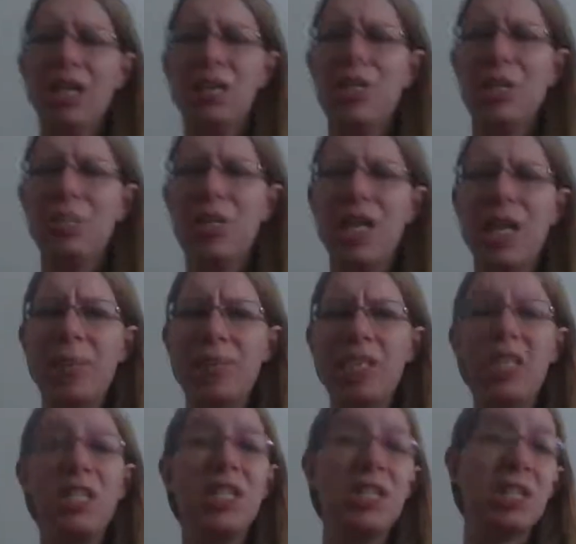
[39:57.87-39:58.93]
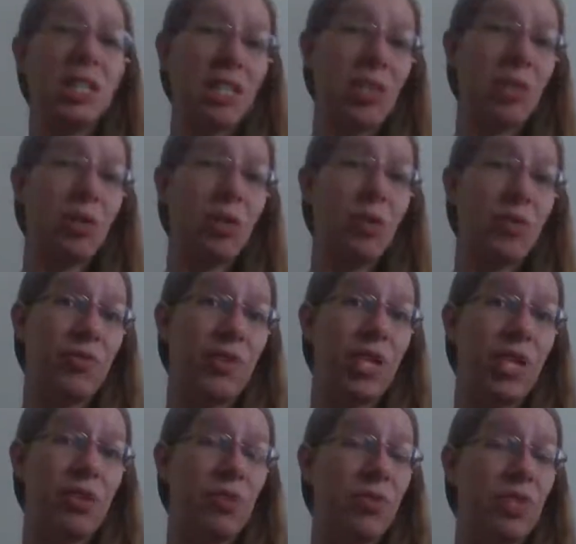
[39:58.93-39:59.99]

sometimes you need to let go of things.